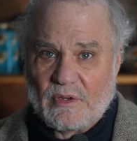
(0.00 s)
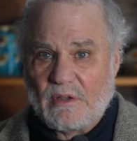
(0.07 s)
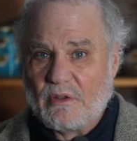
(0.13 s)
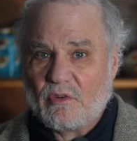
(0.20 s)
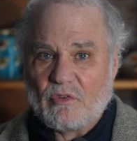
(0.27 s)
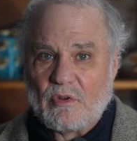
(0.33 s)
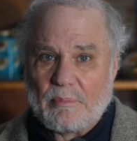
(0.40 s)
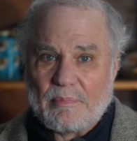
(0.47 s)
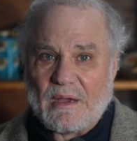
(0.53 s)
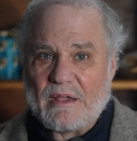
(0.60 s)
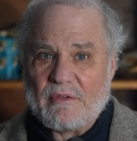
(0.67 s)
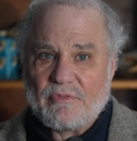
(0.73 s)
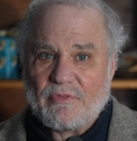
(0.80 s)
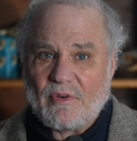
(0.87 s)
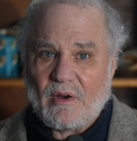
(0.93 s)
is
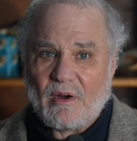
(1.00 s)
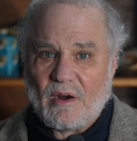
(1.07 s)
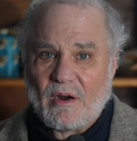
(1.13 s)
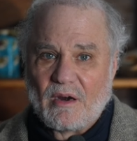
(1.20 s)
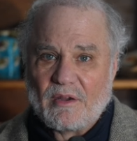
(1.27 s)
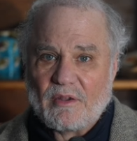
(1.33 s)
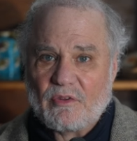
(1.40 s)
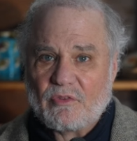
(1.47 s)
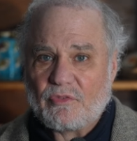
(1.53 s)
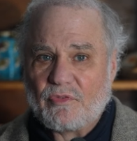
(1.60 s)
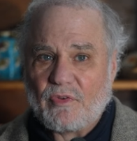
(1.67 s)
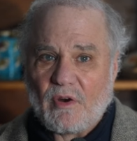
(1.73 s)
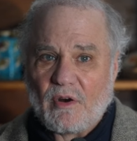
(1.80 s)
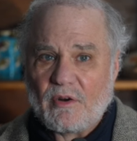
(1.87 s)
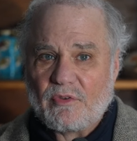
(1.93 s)
by far his
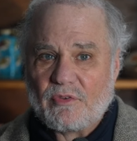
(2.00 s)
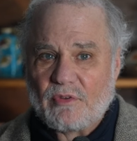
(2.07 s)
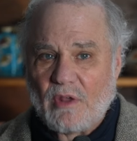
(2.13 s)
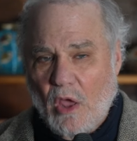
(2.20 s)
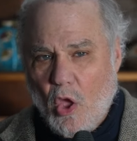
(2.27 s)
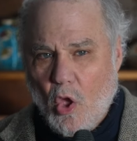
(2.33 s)
farce,